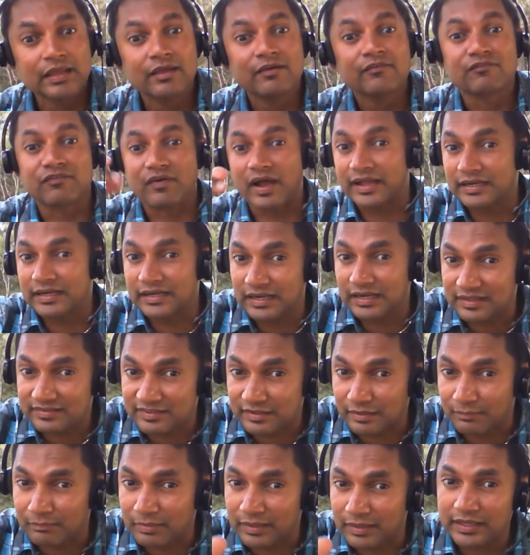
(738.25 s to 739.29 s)
Final
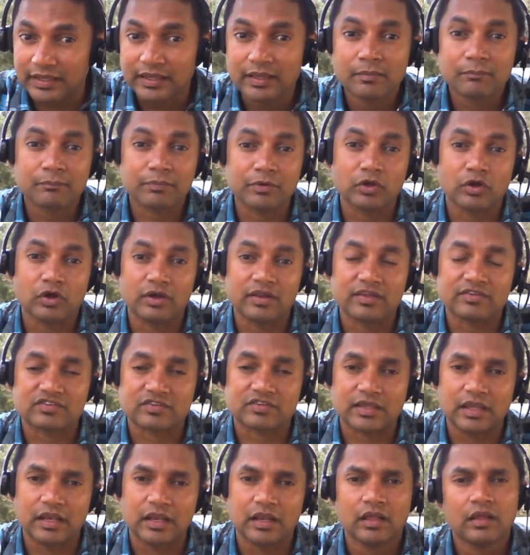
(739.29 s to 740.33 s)
assembly, purely
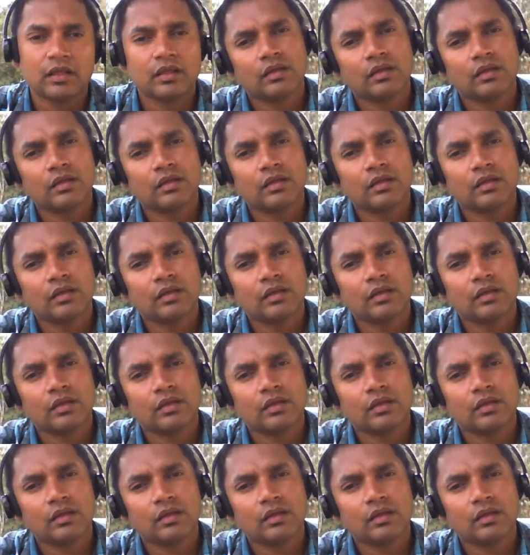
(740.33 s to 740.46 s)
skill.